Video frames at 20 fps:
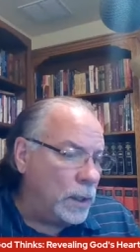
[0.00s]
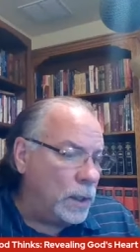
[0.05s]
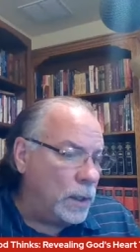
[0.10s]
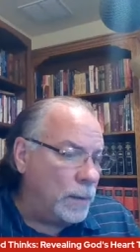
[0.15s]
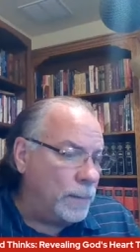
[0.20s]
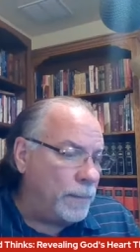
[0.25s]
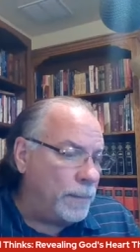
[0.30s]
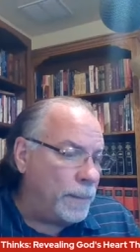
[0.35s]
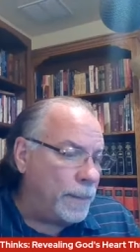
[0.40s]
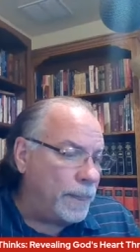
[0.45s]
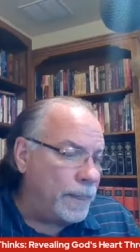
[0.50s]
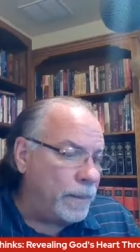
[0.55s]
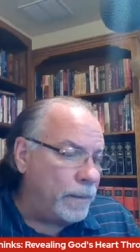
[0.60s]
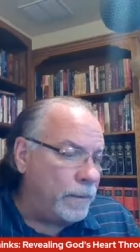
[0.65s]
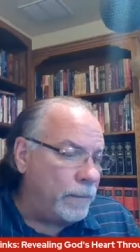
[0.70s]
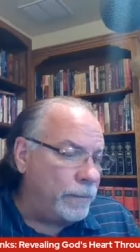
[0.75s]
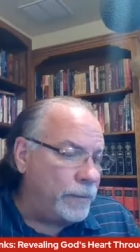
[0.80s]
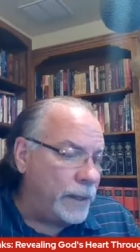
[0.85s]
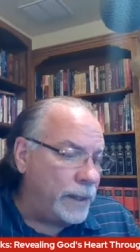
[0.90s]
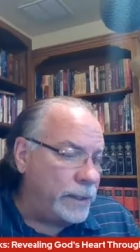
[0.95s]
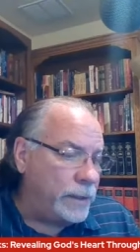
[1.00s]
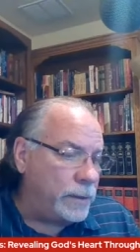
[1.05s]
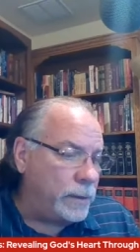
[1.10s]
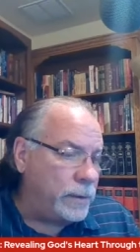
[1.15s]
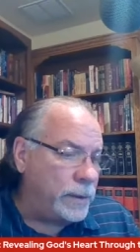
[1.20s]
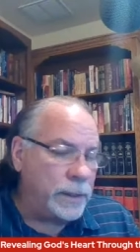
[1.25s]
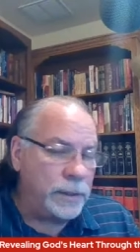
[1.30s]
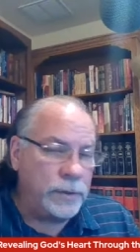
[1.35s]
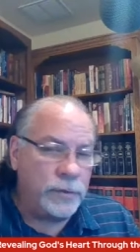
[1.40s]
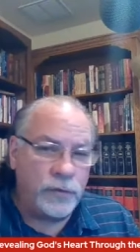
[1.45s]
Um, they
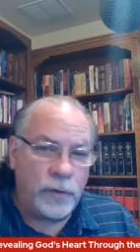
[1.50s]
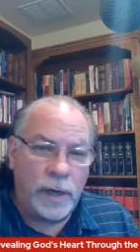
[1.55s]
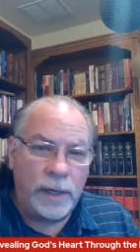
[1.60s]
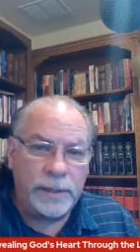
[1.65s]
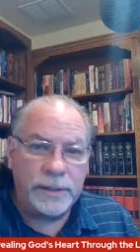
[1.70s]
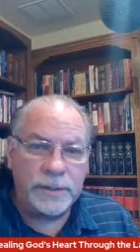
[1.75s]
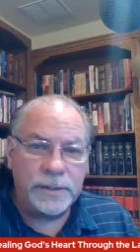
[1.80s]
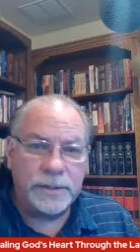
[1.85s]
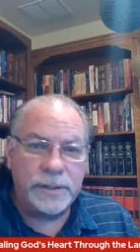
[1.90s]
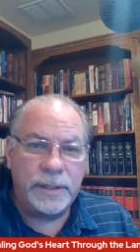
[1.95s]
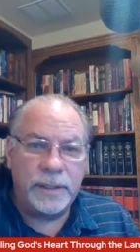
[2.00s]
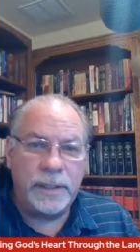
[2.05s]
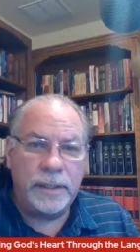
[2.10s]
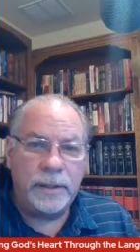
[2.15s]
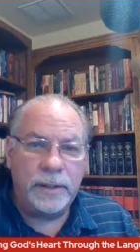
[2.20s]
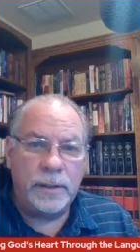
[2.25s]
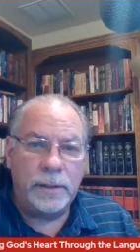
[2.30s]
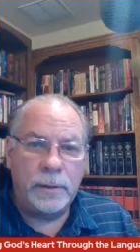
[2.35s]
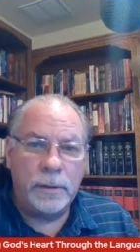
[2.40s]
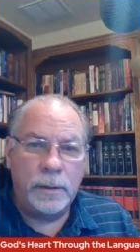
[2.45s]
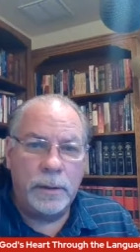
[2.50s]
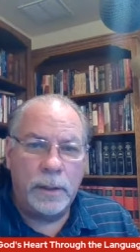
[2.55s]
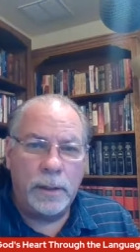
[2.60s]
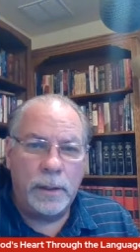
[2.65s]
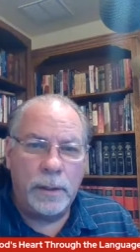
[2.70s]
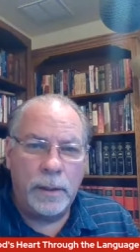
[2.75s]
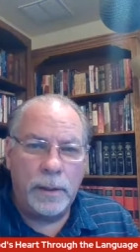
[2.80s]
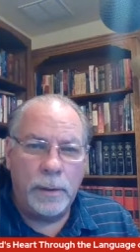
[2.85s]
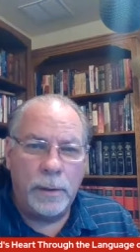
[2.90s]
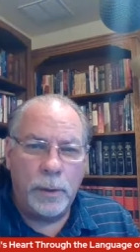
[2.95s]
they tried to see
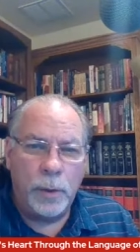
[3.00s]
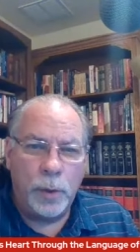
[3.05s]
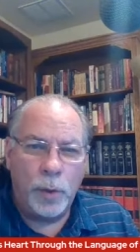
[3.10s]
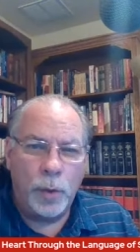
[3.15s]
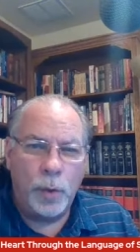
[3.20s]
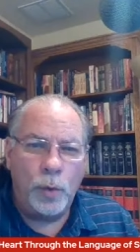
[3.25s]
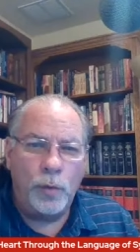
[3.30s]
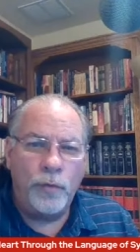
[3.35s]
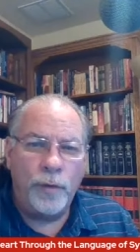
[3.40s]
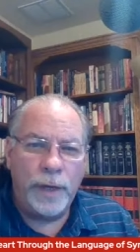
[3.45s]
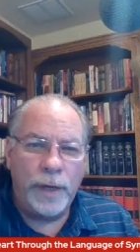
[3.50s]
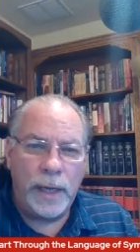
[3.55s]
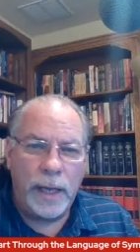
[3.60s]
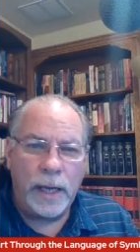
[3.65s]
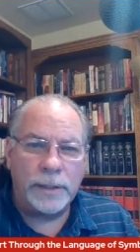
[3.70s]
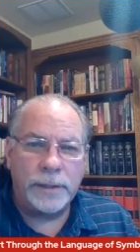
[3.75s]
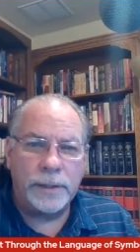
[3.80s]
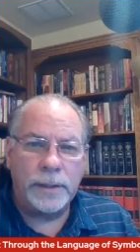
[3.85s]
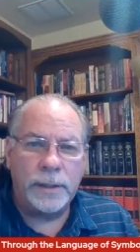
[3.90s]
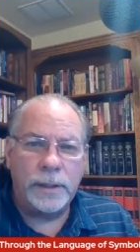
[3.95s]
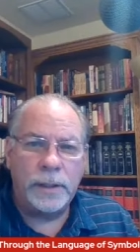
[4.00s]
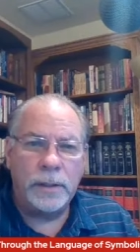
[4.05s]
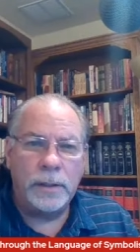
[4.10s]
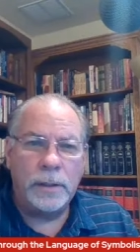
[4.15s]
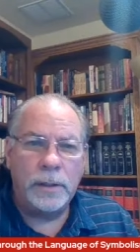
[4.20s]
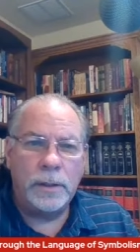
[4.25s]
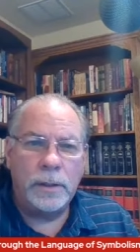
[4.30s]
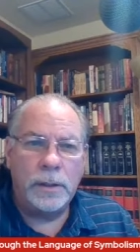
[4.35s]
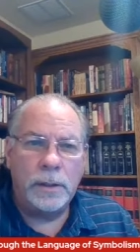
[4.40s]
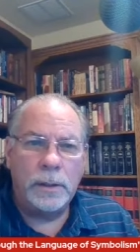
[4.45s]
who reacted
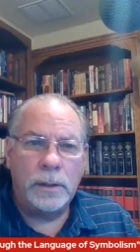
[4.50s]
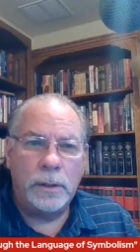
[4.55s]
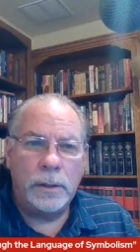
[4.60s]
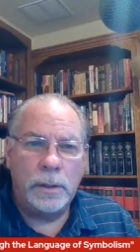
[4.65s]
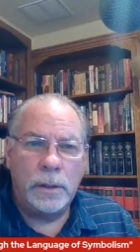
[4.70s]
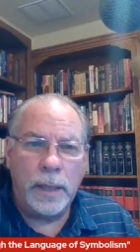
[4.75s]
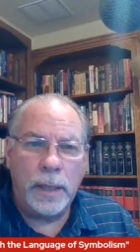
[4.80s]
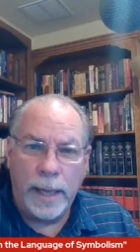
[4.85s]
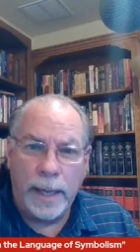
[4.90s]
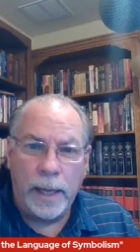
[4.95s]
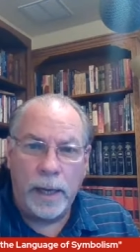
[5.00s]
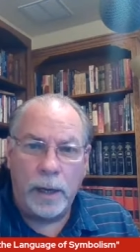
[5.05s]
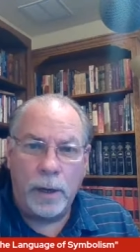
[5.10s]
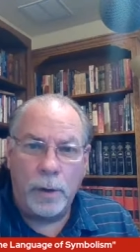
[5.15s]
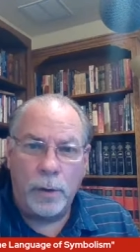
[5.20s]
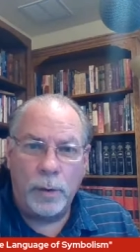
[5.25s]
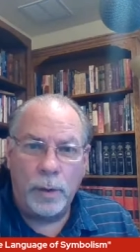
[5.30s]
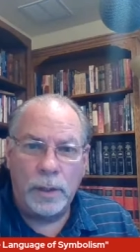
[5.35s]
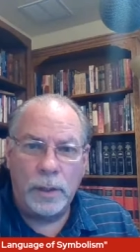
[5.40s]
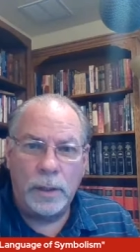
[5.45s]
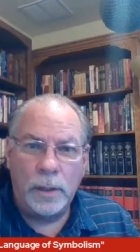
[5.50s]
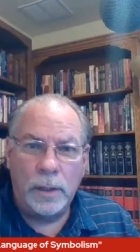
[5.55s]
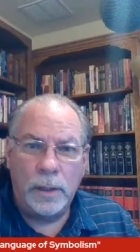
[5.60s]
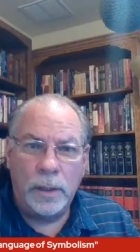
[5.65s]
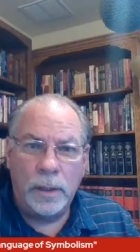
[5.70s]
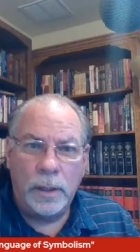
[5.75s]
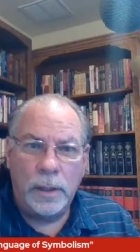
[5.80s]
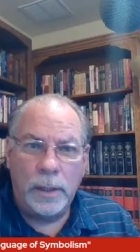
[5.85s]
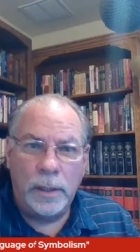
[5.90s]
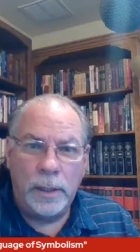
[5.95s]
how
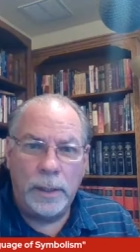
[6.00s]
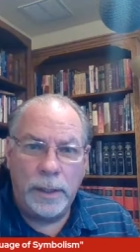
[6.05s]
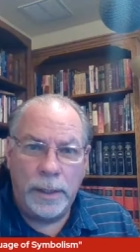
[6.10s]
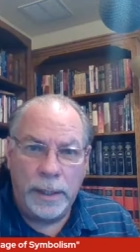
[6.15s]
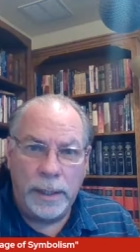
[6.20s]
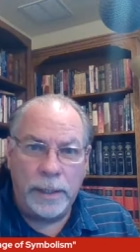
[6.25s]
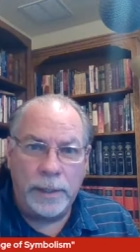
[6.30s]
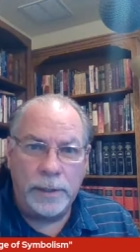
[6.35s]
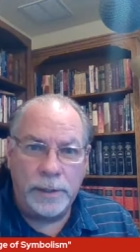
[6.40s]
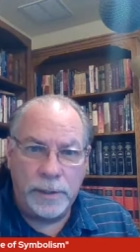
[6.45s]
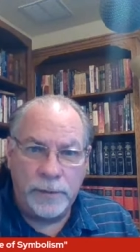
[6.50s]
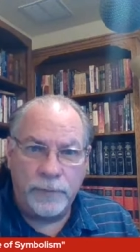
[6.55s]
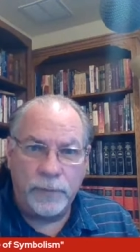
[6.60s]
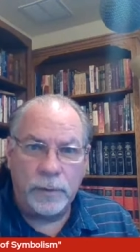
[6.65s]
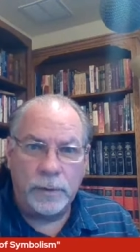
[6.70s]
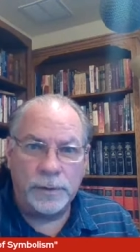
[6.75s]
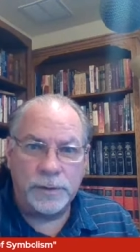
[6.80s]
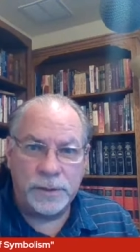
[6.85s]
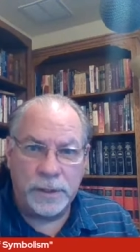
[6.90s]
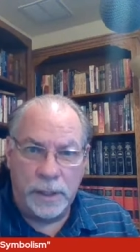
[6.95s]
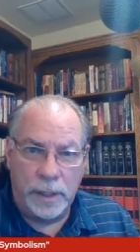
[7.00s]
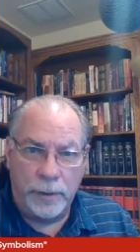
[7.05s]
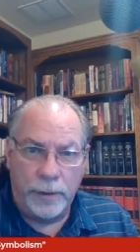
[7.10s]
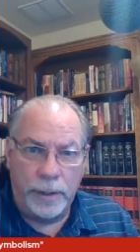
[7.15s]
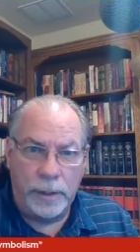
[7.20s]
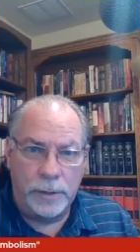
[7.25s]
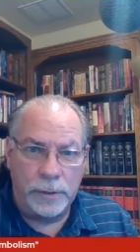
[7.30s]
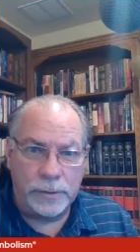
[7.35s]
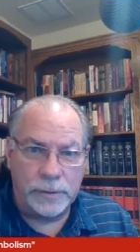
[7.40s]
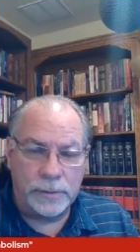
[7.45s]
in different
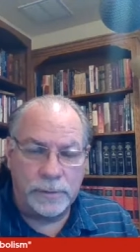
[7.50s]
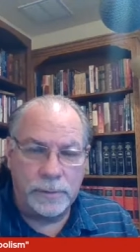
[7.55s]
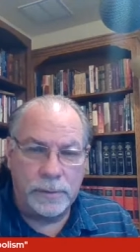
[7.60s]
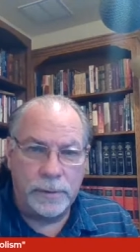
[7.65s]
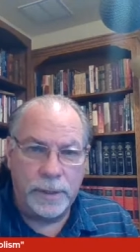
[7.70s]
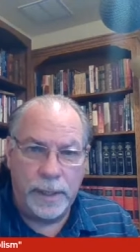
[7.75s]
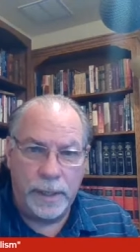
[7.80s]
scenarios.